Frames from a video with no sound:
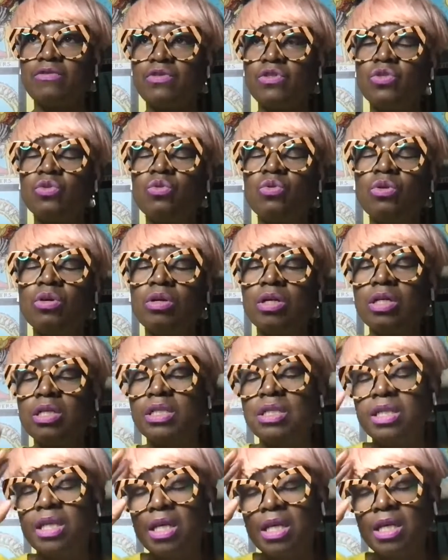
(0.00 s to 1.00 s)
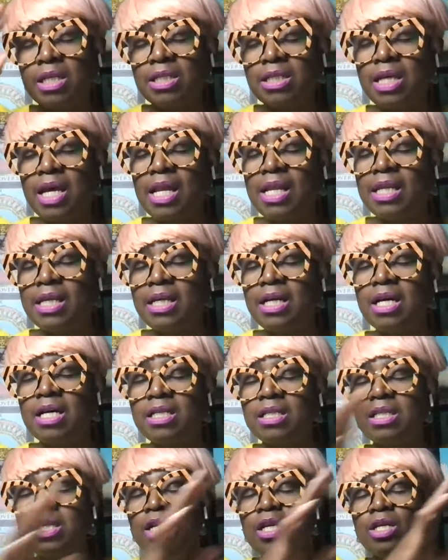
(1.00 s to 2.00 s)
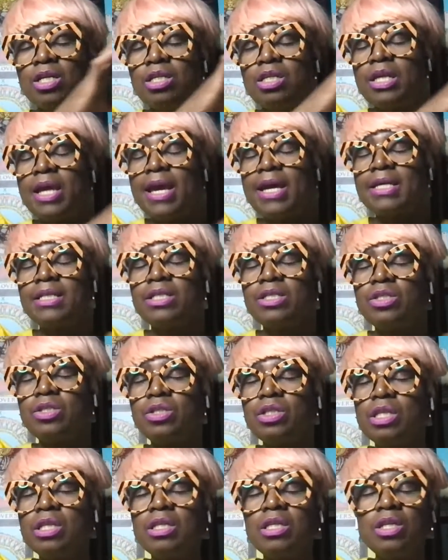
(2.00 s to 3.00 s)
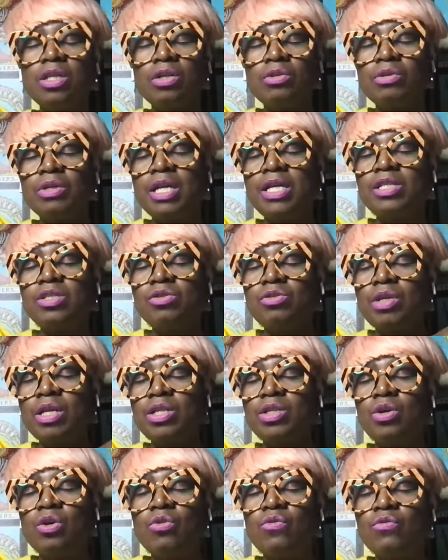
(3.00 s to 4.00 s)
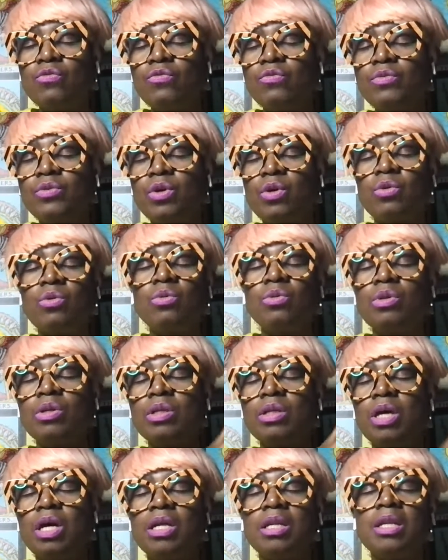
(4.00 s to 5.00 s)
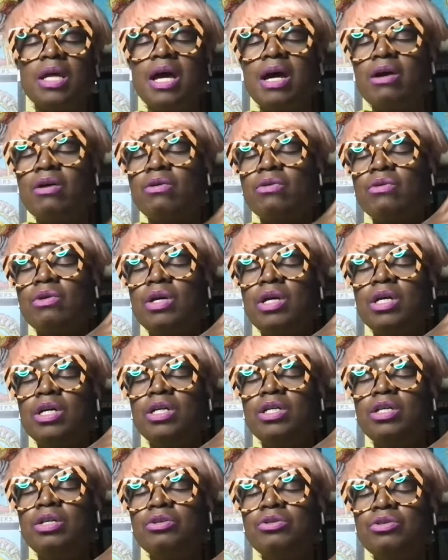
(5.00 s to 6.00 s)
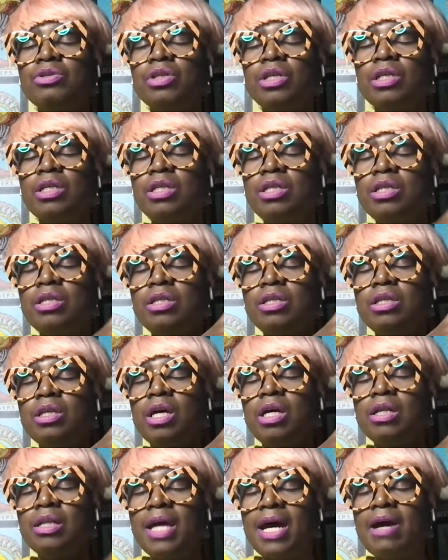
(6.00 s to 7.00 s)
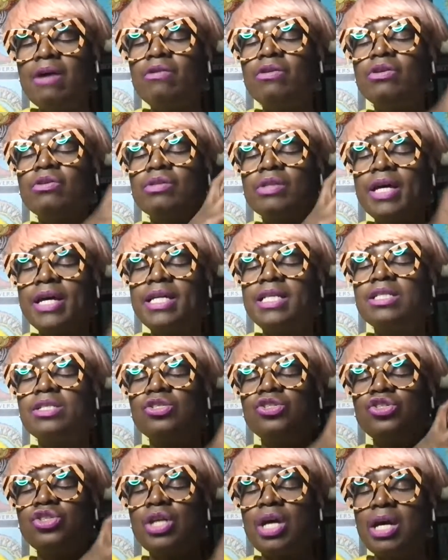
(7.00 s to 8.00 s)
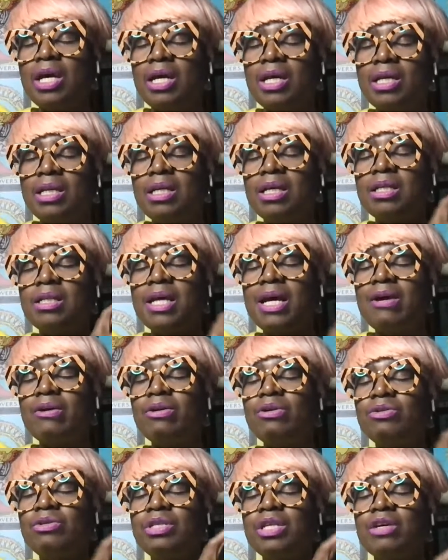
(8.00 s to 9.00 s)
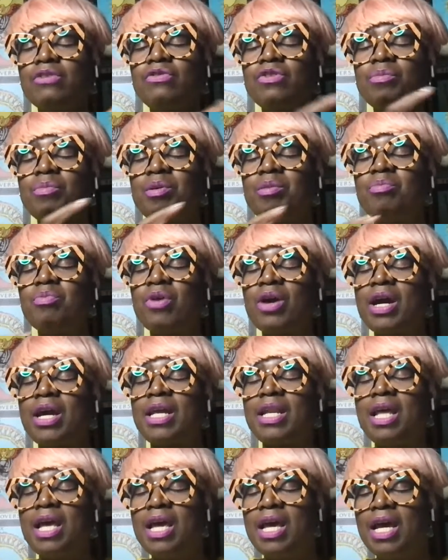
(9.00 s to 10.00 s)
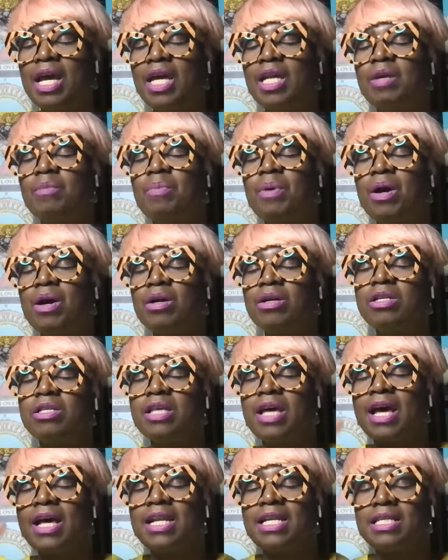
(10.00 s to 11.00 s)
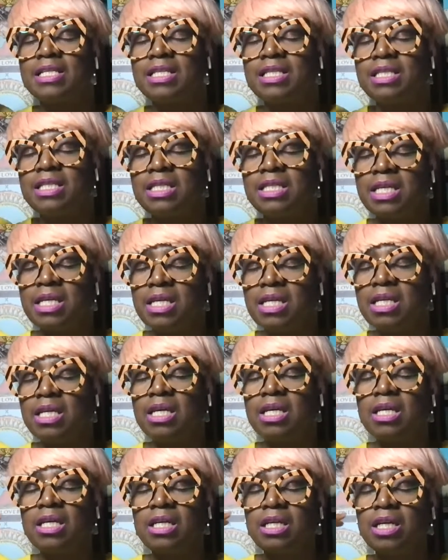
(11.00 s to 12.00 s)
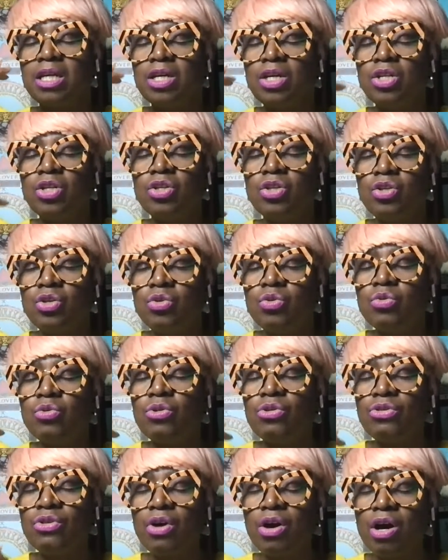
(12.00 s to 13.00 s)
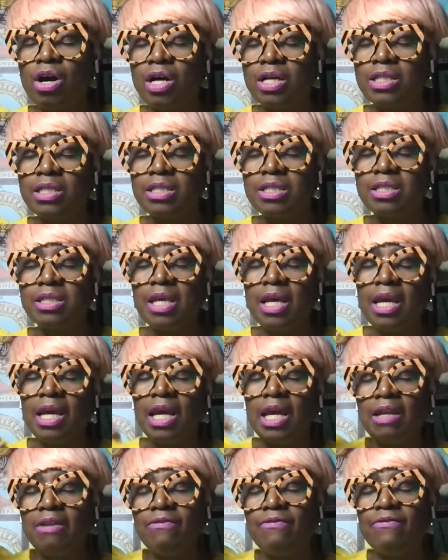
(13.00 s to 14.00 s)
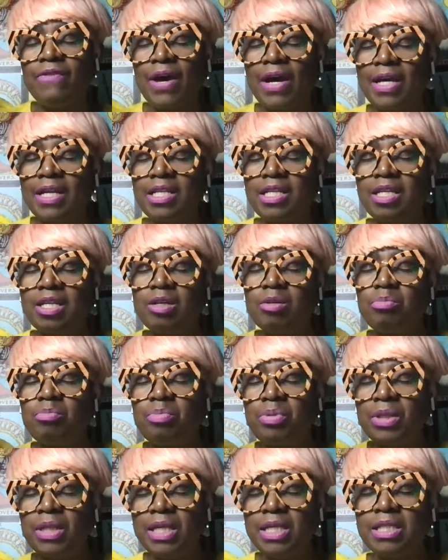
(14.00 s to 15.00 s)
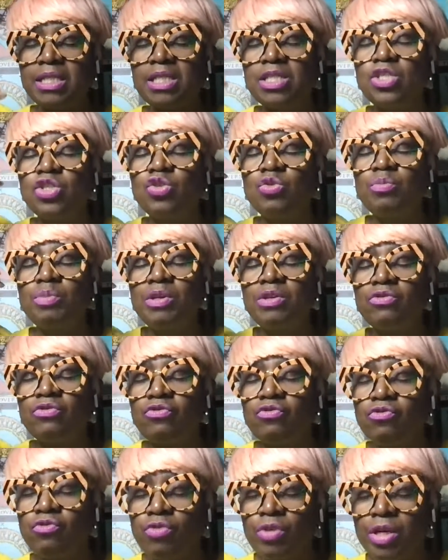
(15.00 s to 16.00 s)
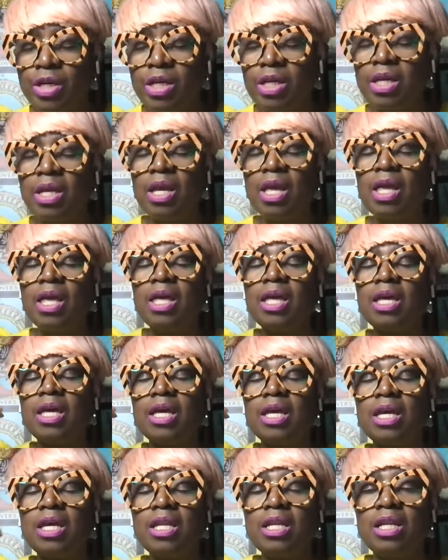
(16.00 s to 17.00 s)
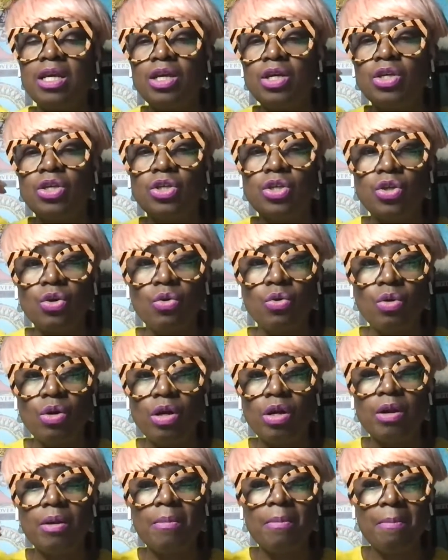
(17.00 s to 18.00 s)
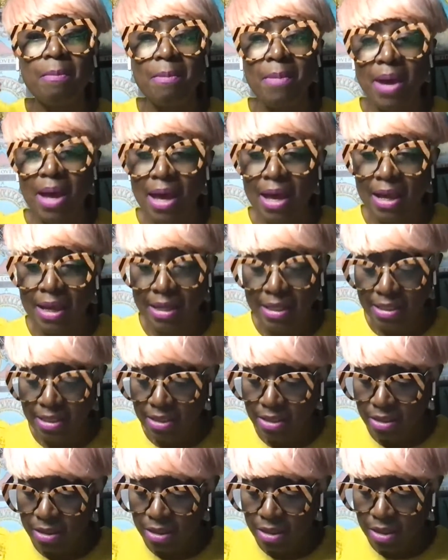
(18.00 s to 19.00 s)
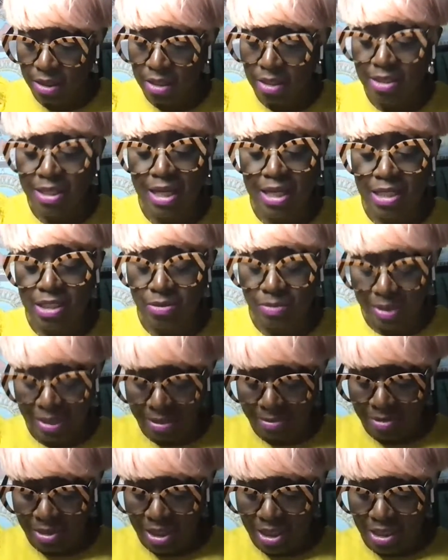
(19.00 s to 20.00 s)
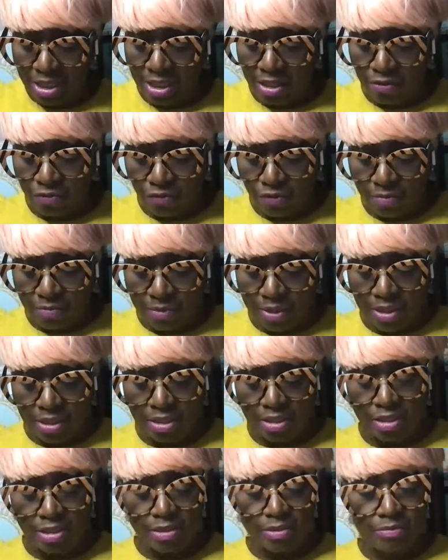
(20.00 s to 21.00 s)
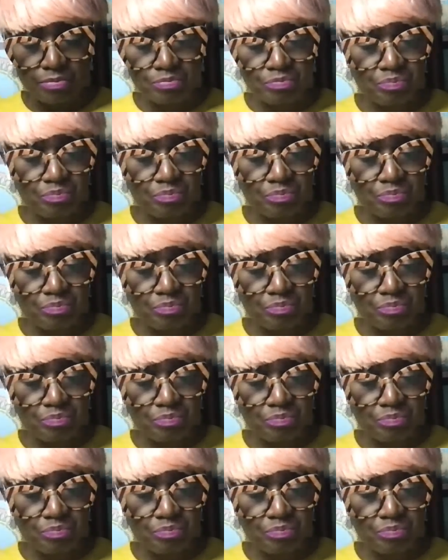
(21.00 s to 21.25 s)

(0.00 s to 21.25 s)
Ace of Swords telling us, yes, yesterday, don't allow your allow your light to shine, allow yourself to be bright. And a part of that is thinking new thoughts and finding places to be free in your mind. That is what I'm taking from this.